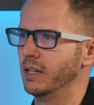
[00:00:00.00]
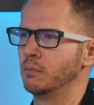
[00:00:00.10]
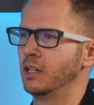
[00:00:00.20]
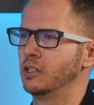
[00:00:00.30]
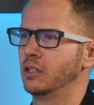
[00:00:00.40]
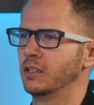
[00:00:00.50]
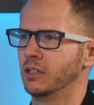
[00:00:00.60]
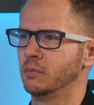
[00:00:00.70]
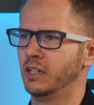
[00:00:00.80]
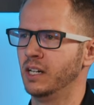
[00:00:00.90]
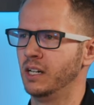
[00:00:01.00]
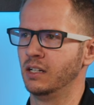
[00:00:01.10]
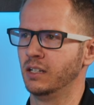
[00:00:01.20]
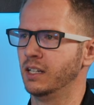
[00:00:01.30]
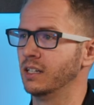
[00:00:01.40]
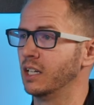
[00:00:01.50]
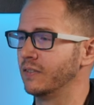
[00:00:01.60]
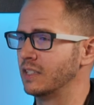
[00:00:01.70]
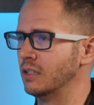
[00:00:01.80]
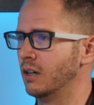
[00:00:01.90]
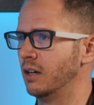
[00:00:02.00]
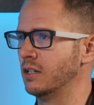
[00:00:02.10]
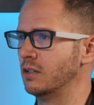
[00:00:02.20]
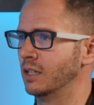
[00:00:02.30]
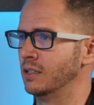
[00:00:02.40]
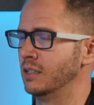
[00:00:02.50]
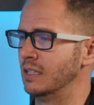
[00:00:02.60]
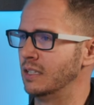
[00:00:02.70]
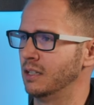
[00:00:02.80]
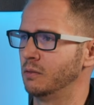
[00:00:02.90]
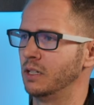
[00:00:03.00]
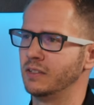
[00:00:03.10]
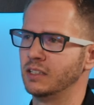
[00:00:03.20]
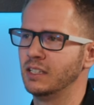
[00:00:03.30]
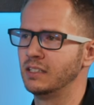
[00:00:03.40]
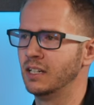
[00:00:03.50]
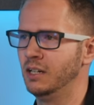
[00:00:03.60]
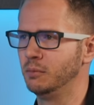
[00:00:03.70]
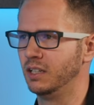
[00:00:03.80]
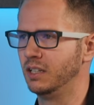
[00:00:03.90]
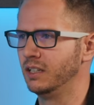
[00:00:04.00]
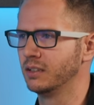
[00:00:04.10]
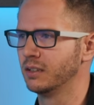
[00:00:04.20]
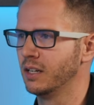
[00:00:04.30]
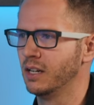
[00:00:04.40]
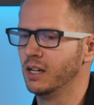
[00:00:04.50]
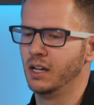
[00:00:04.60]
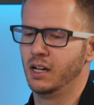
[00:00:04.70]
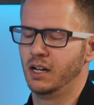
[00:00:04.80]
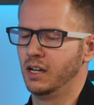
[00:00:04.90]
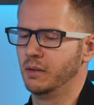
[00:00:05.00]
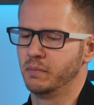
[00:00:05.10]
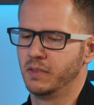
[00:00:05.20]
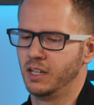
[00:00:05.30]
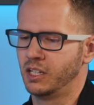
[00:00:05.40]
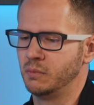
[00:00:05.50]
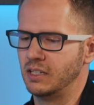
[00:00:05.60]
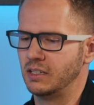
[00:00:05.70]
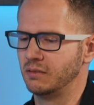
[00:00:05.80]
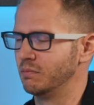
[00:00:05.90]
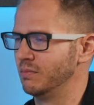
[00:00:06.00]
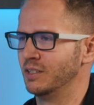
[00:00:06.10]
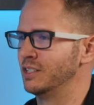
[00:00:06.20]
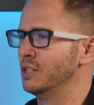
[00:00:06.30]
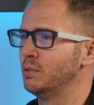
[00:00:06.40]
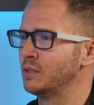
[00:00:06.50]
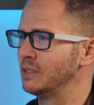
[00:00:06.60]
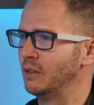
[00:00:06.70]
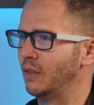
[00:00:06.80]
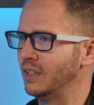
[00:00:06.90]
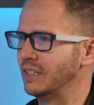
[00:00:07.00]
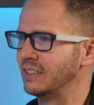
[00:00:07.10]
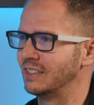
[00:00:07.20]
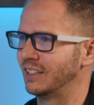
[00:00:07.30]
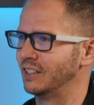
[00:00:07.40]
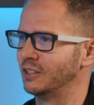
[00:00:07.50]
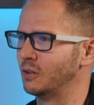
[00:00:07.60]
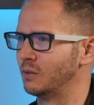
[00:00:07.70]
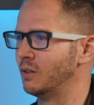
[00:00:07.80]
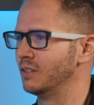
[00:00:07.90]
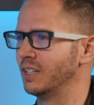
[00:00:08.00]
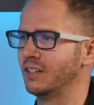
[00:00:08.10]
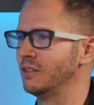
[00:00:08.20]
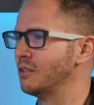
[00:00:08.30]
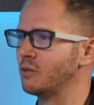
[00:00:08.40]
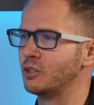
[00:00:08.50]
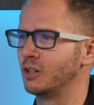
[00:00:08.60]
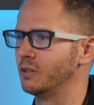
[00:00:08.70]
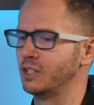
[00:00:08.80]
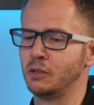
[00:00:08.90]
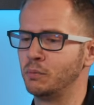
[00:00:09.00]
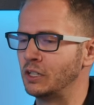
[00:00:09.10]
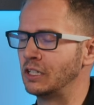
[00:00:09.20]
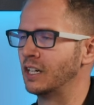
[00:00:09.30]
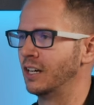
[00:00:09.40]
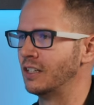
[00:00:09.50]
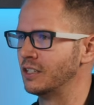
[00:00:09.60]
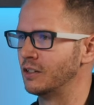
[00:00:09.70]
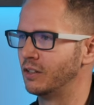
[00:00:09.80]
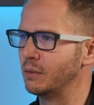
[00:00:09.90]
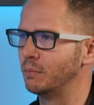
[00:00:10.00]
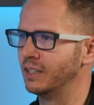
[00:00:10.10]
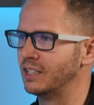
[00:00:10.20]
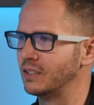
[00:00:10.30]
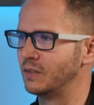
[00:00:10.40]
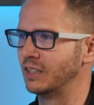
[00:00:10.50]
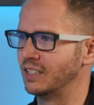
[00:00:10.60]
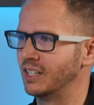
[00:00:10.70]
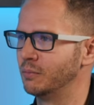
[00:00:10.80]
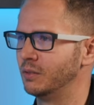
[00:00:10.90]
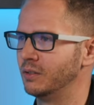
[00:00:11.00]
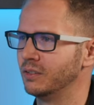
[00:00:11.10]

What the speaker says: like make sure it's on brand. And then like if it's not, you get into this thing where you have a delayed timeline. Mm-hmm. It can be simplest little things that can go wrong that you don't show. Like you didn't put your hands in the right place, for example.